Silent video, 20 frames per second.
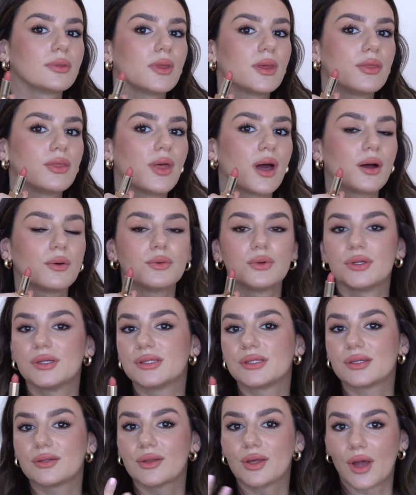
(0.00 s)
And that
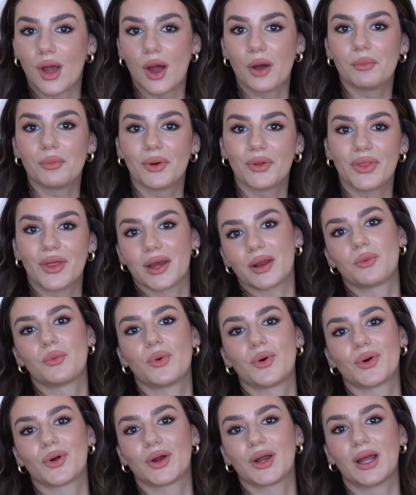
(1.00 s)
was the combo that I
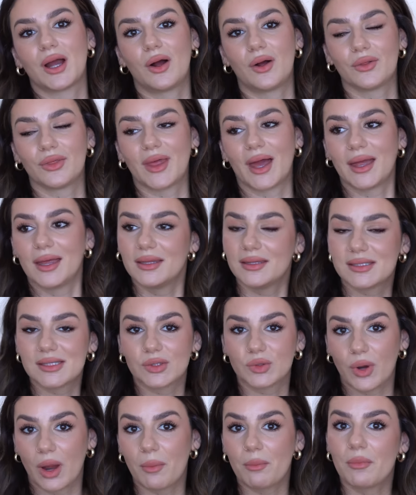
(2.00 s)
wore on that
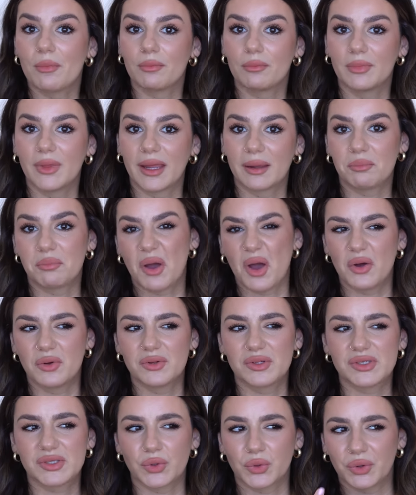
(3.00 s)
Instagram like
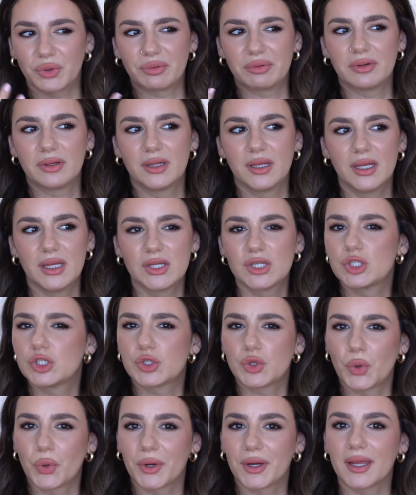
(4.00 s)
post or
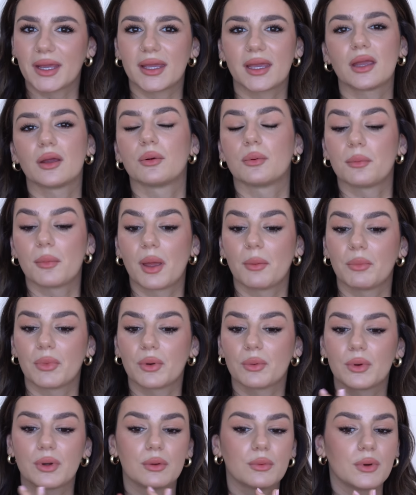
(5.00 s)
story. I can't
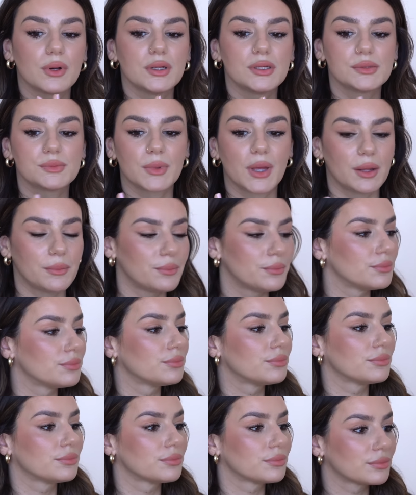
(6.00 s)
remember what it was, but
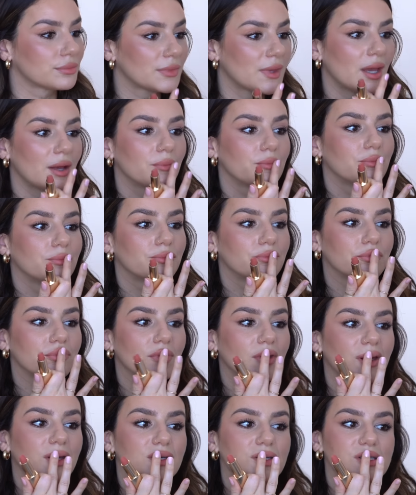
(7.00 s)
yeah,
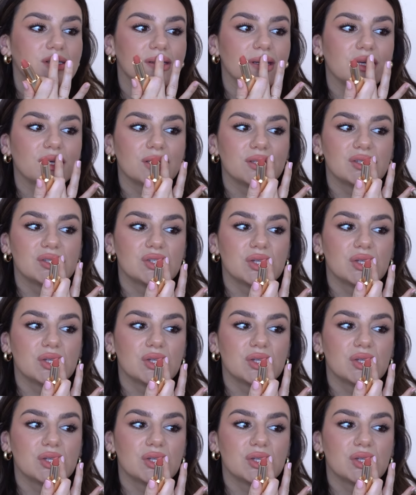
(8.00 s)
I just think it's